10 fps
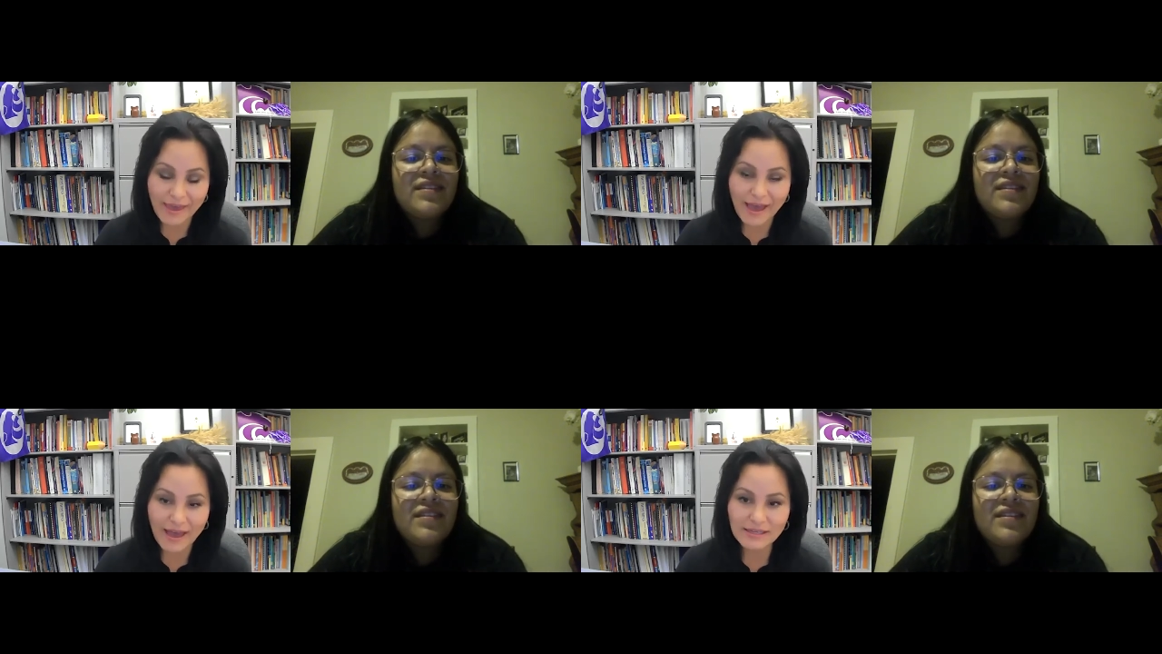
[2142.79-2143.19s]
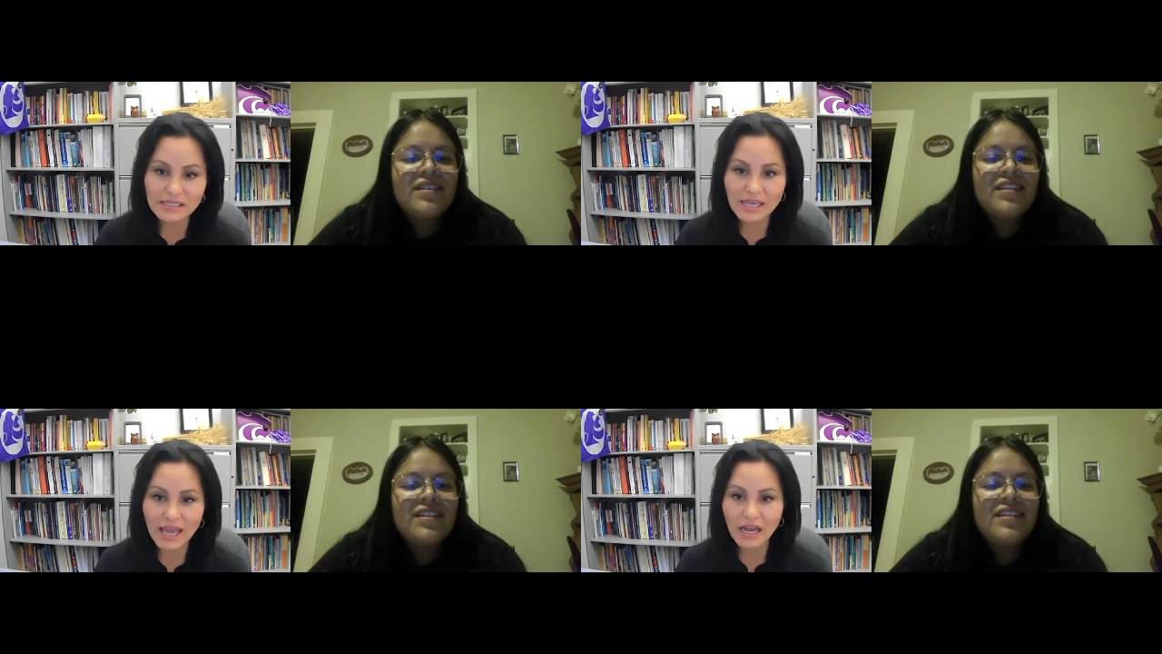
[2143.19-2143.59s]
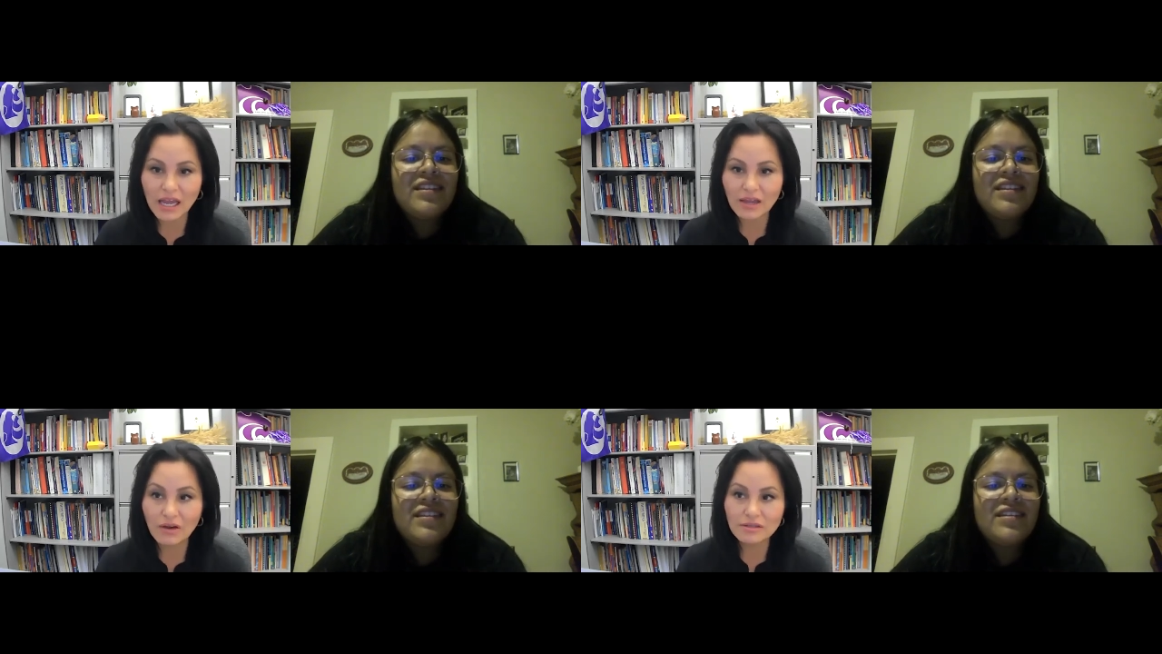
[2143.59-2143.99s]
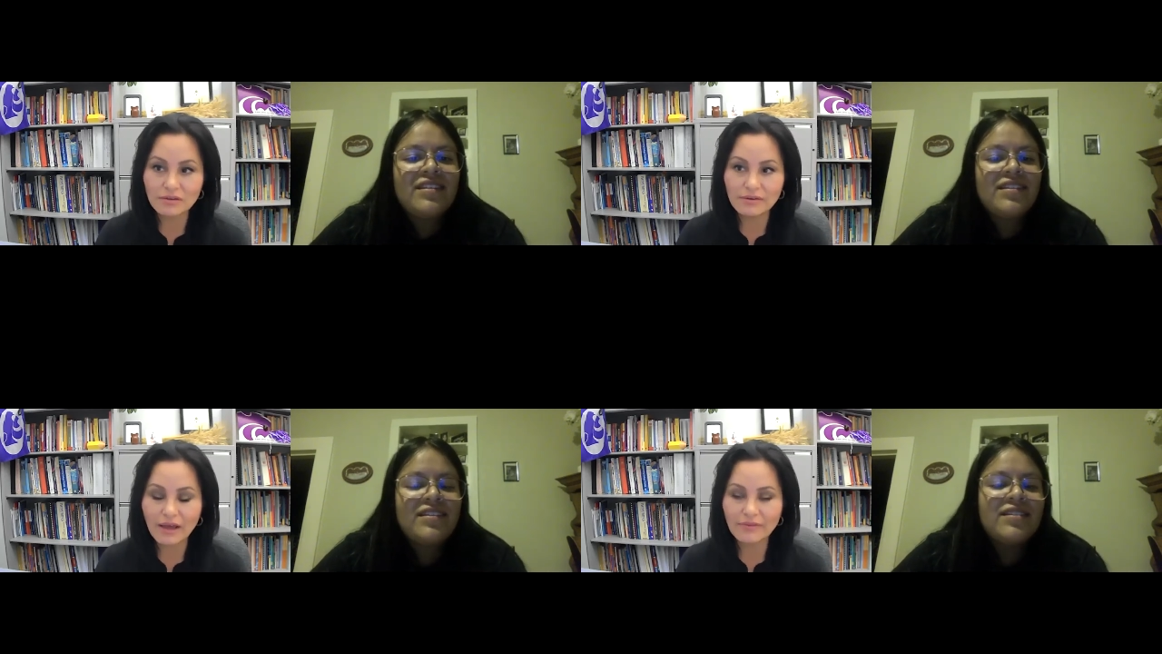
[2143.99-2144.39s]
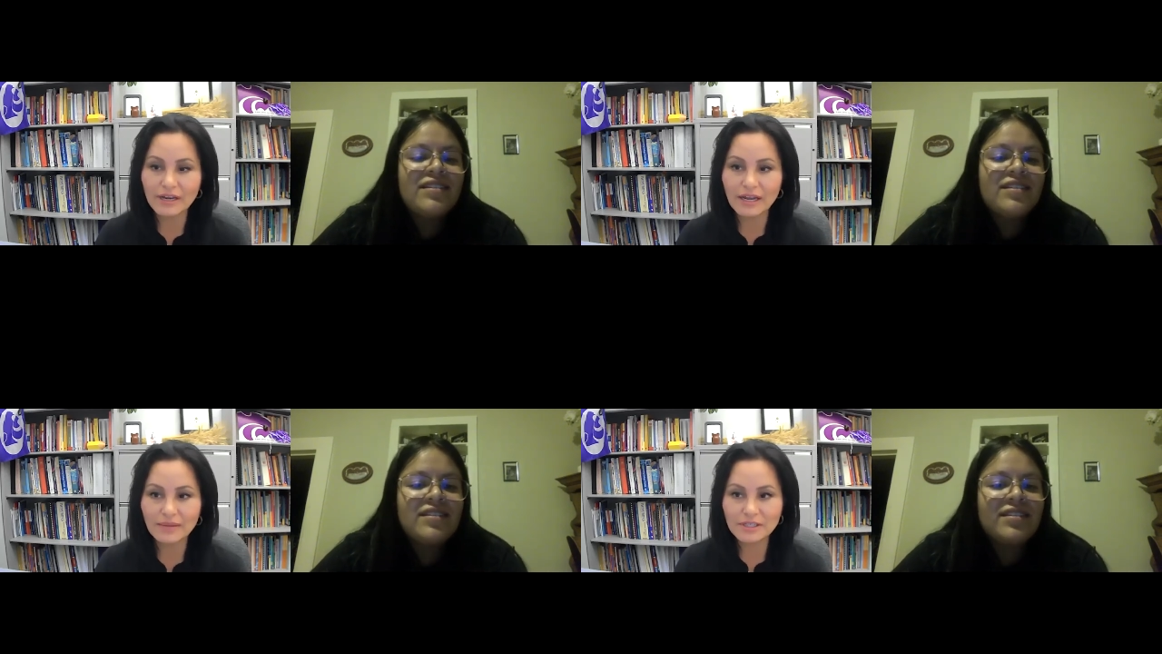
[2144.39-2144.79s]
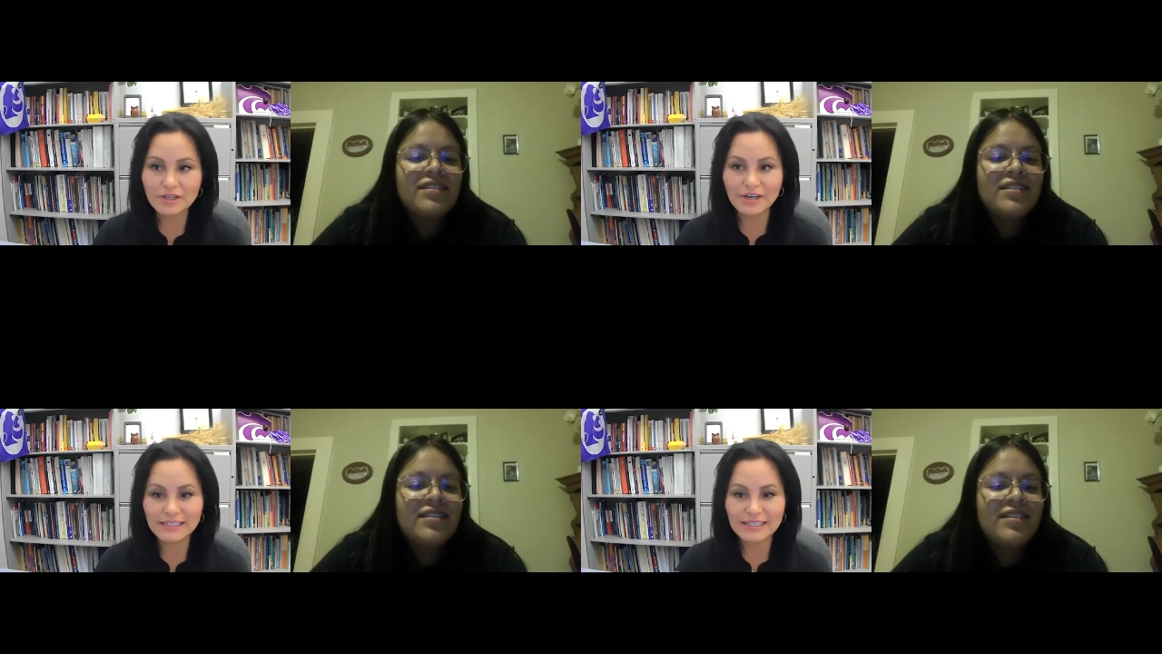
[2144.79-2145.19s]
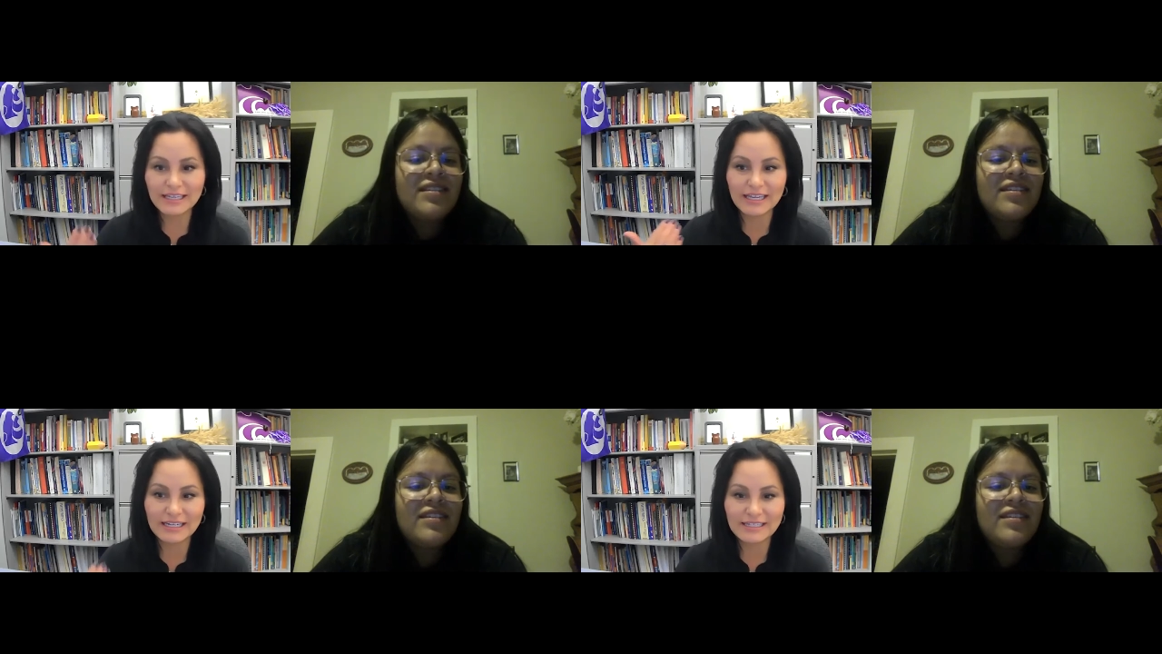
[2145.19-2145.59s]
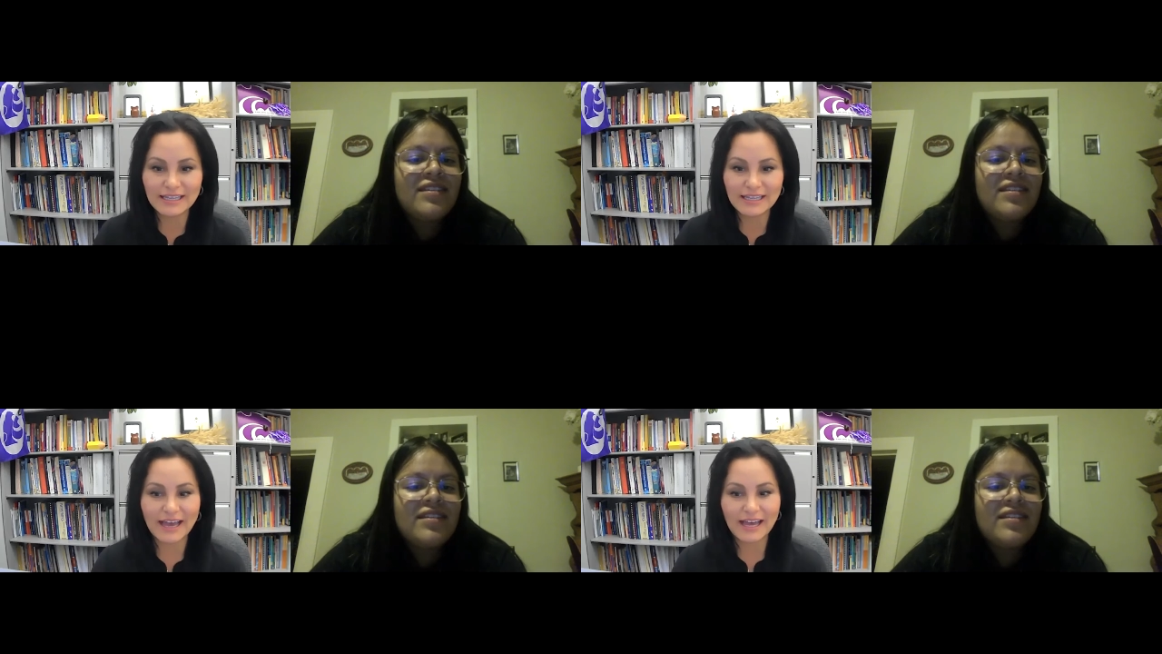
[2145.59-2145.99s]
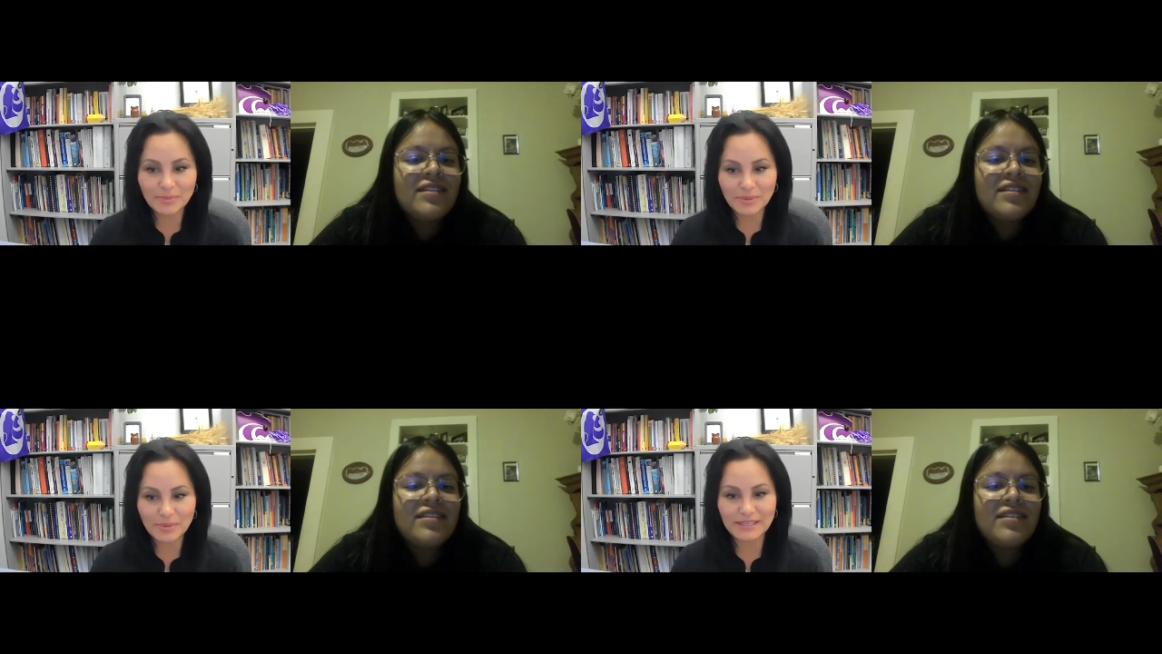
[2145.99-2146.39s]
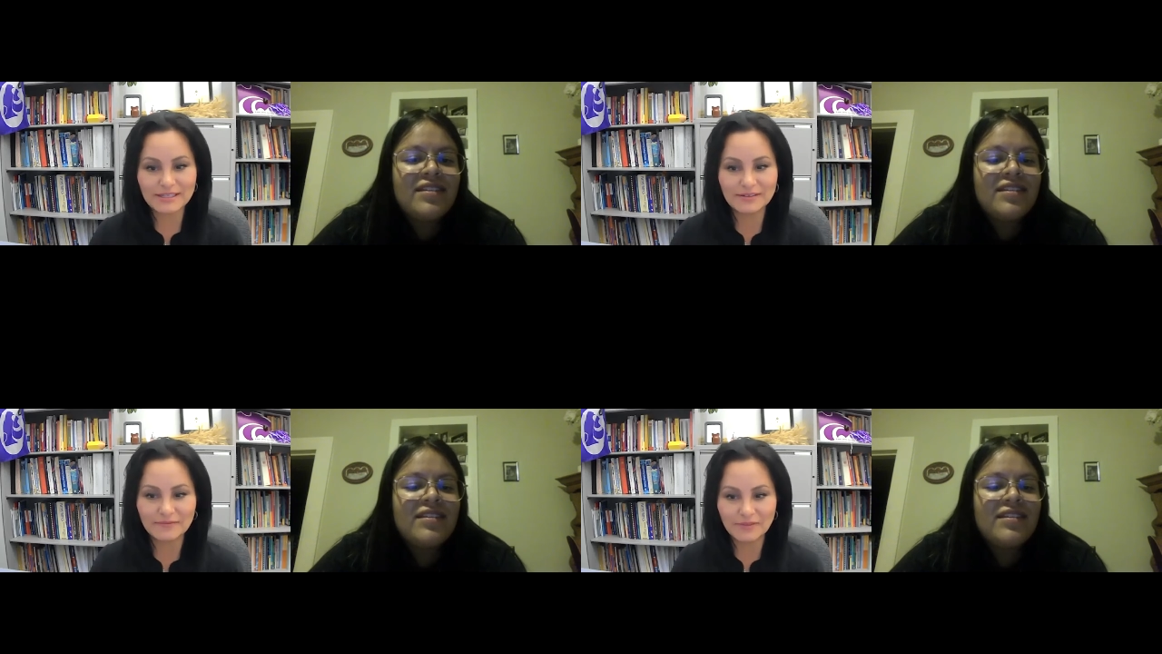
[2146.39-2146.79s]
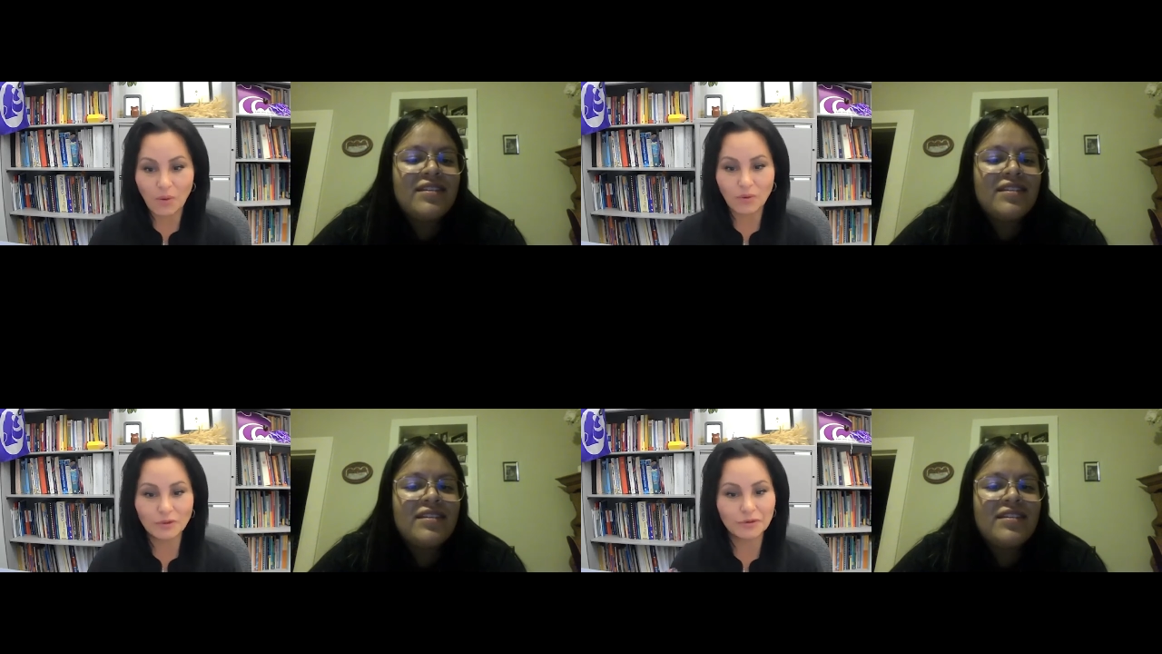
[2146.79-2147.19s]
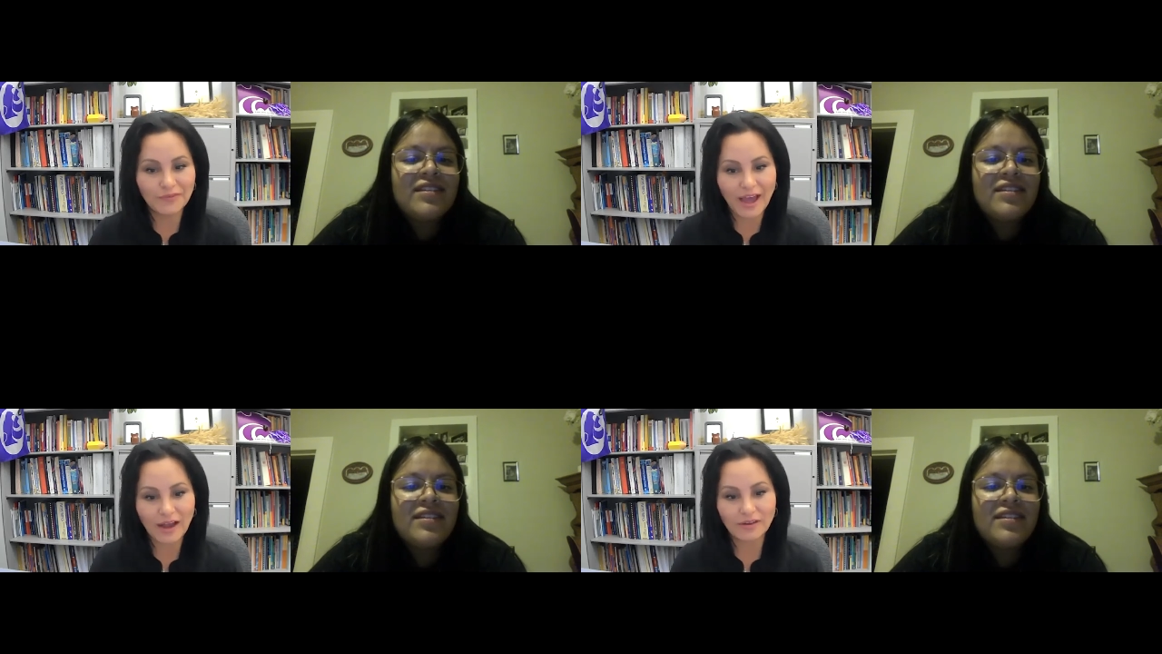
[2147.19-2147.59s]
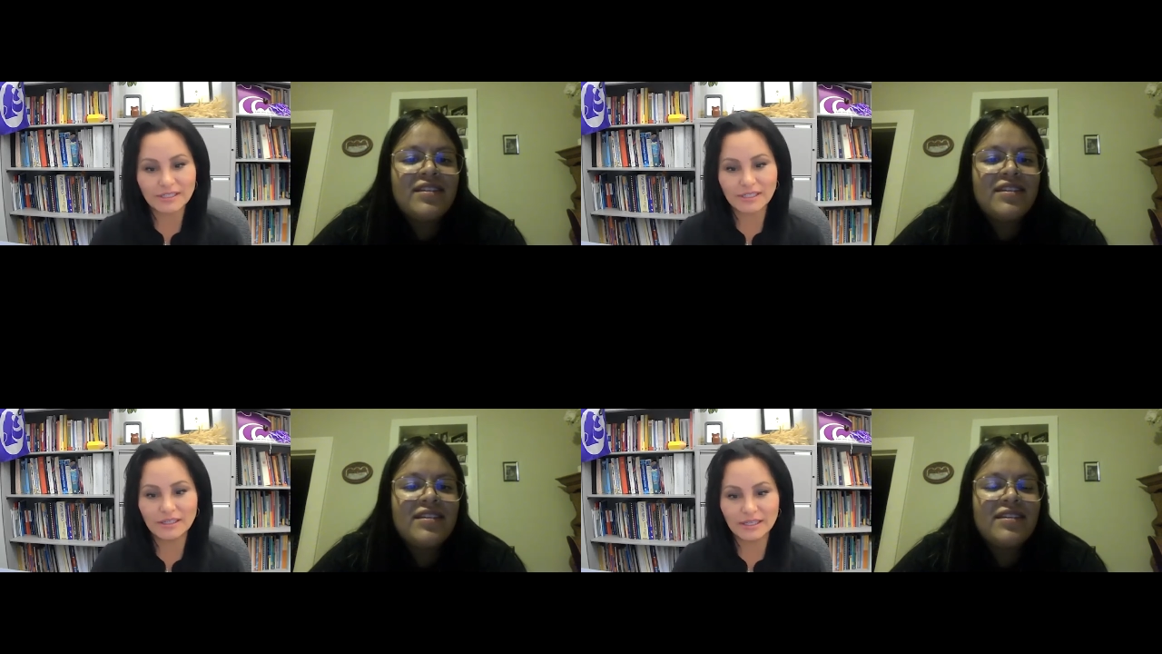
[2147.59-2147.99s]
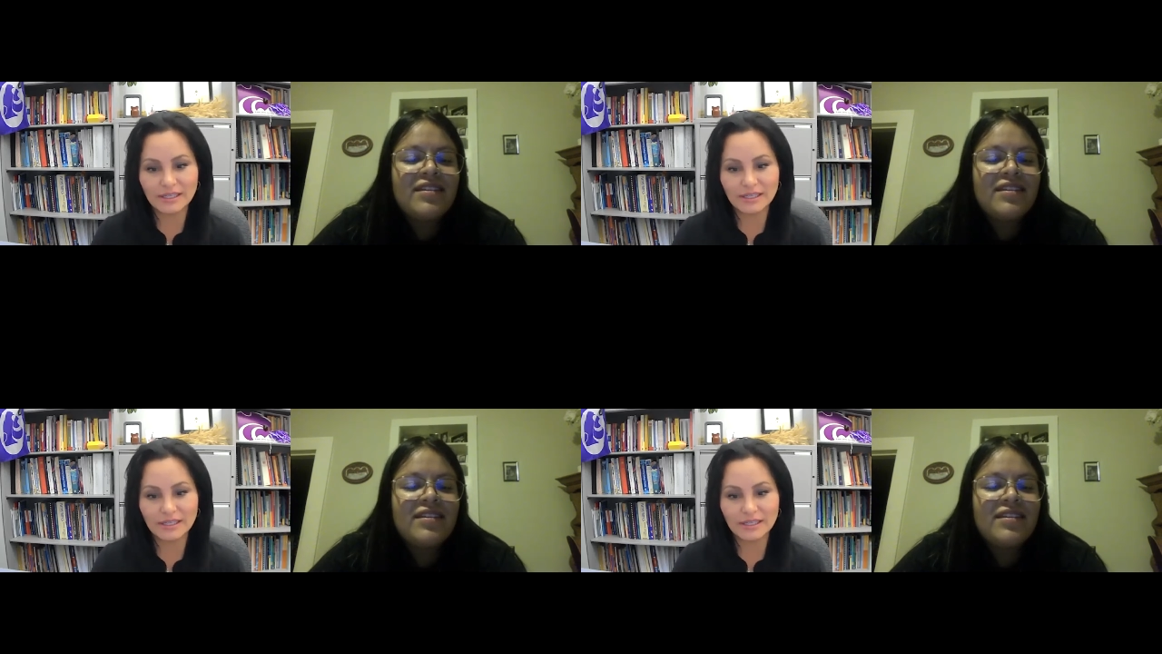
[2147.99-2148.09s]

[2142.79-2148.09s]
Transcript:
Speaker 1: and I also now that I'm starting to get into that piece of the older faculty that's